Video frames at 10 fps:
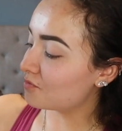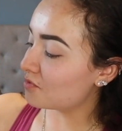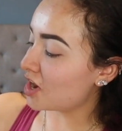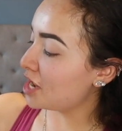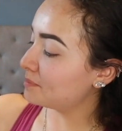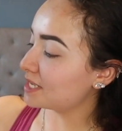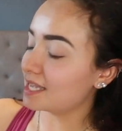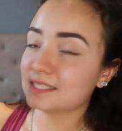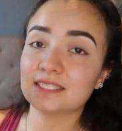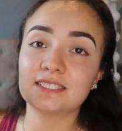Framed
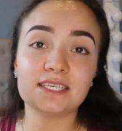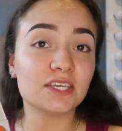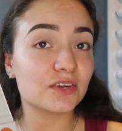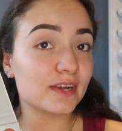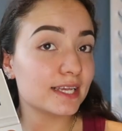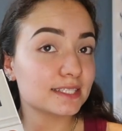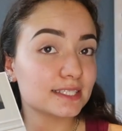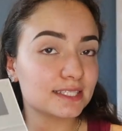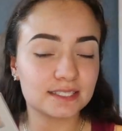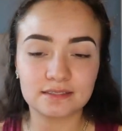and
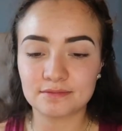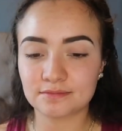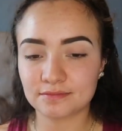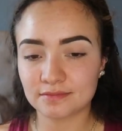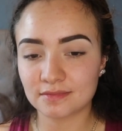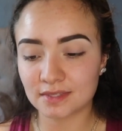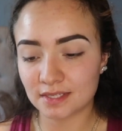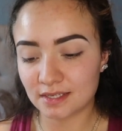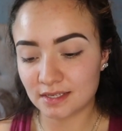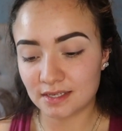Secrets.
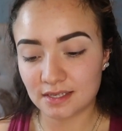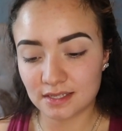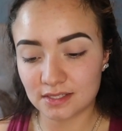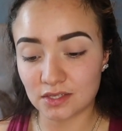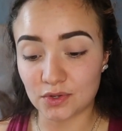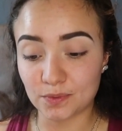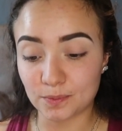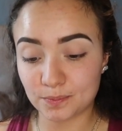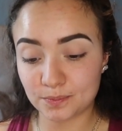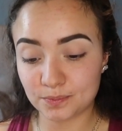
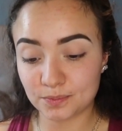So